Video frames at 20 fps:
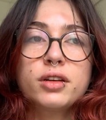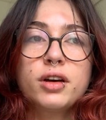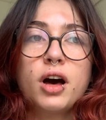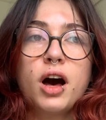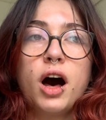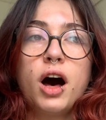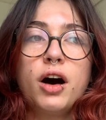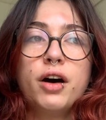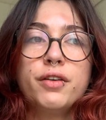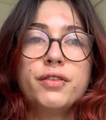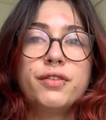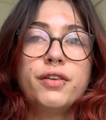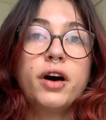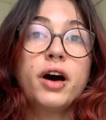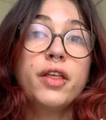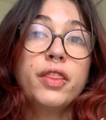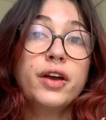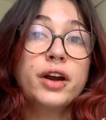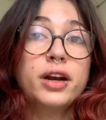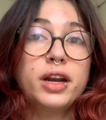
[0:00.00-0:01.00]
of
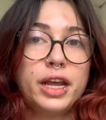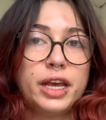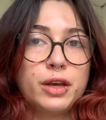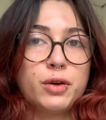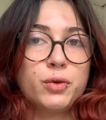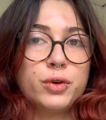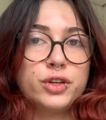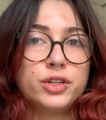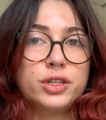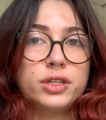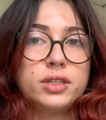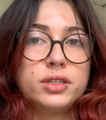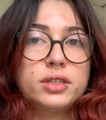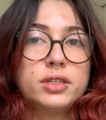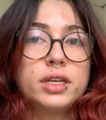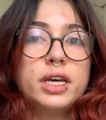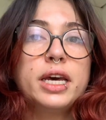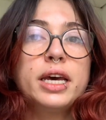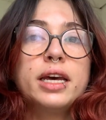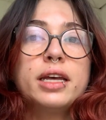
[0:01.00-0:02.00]
other languages.
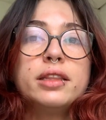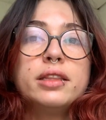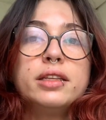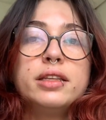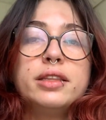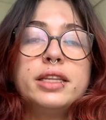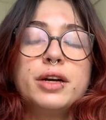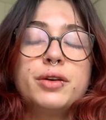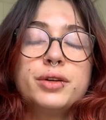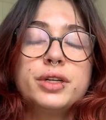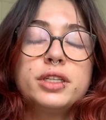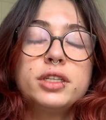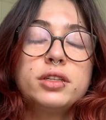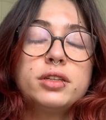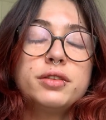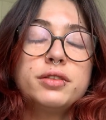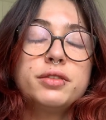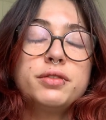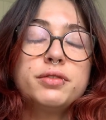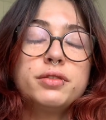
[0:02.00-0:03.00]
The
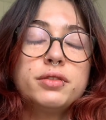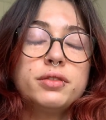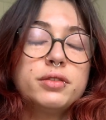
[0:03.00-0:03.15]
derivative